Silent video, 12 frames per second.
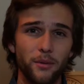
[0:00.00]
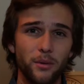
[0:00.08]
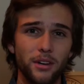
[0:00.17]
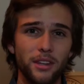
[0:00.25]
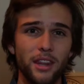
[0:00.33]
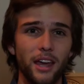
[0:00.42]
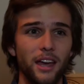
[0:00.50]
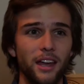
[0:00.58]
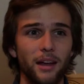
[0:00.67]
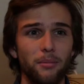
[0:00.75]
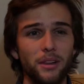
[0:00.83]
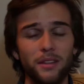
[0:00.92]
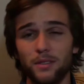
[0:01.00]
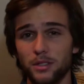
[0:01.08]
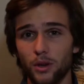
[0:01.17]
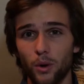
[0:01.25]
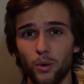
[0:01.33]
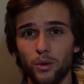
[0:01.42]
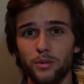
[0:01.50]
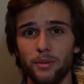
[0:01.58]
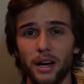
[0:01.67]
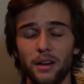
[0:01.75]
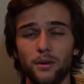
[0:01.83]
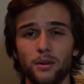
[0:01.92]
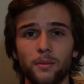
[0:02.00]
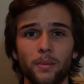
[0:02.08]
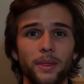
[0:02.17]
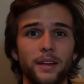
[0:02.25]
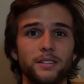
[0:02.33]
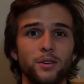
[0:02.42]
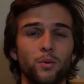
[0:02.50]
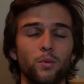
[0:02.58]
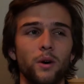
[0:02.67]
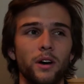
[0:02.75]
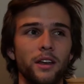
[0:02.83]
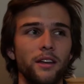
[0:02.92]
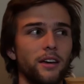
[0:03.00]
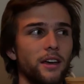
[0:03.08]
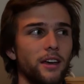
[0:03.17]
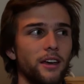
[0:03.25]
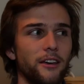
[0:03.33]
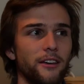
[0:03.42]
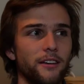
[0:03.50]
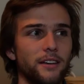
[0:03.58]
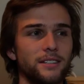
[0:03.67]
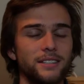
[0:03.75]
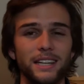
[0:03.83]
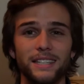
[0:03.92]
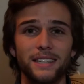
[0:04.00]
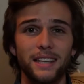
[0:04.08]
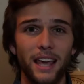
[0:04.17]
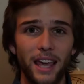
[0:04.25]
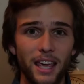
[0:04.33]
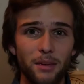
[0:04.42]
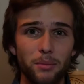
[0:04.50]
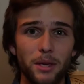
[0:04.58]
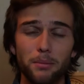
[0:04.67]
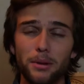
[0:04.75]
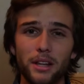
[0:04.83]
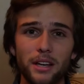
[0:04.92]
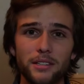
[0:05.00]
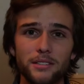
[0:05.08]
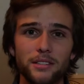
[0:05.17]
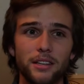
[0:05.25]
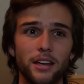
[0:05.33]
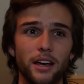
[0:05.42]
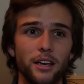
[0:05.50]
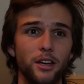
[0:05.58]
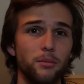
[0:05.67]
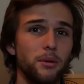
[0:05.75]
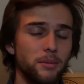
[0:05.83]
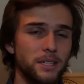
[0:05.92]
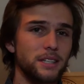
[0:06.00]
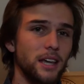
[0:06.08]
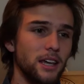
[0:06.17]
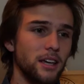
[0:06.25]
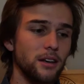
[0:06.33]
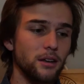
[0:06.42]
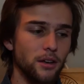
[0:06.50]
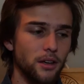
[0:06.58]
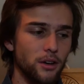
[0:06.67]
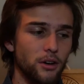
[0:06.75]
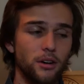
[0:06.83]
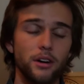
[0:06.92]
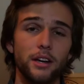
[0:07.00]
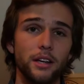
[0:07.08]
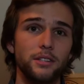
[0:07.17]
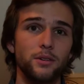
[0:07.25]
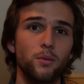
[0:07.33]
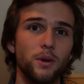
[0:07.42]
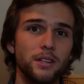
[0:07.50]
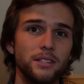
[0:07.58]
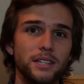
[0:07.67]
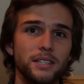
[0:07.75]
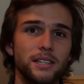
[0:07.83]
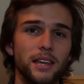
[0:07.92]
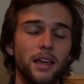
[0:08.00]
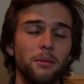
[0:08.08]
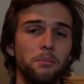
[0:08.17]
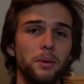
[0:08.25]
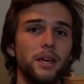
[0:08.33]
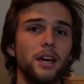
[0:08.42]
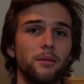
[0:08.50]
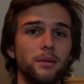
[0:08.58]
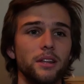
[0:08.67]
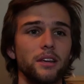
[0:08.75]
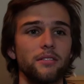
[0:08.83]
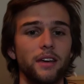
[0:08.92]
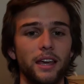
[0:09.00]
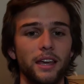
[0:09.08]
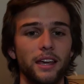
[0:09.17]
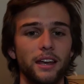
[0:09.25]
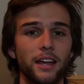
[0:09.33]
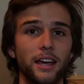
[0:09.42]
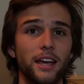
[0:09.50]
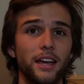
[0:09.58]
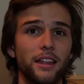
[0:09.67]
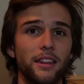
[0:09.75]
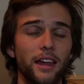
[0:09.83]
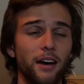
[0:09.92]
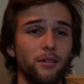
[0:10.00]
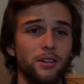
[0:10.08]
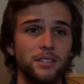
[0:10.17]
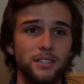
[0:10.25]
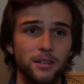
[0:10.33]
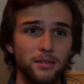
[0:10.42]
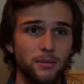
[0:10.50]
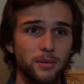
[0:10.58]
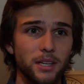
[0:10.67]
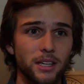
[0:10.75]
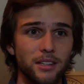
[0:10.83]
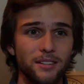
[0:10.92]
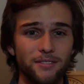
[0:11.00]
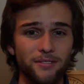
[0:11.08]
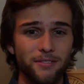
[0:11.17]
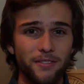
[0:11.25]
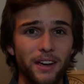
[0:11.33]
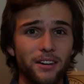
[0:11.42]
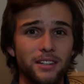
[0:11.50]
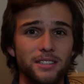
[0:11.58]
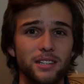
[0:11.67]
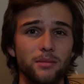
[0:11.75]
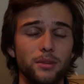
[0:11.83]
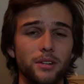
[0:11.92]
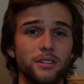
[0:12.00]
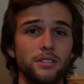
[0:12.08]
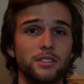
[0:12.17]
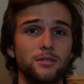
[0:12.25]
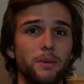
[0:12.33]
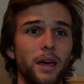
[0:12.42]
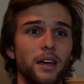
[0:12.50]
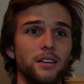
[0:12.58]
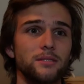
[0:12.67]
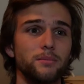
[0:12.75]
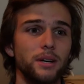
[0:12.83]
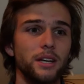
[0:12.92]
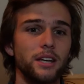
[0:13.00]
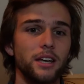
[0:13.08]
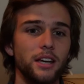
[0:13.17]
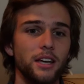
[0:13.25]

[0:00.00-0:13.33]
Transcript: one that I believe it's an older model. It's a 168B Plus. I could be mistaken. Or it's a 168B, I believe. And that one seems to be very similar in specs, but